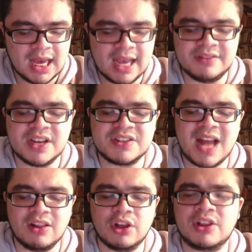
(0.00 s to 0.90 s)
It does
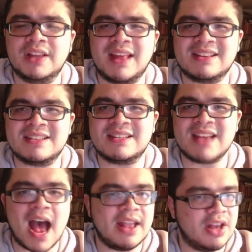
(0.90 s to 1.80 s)
not look like that
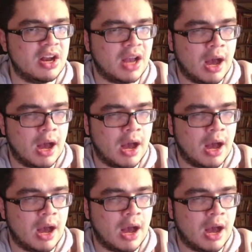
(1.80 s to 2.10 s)
Cy Young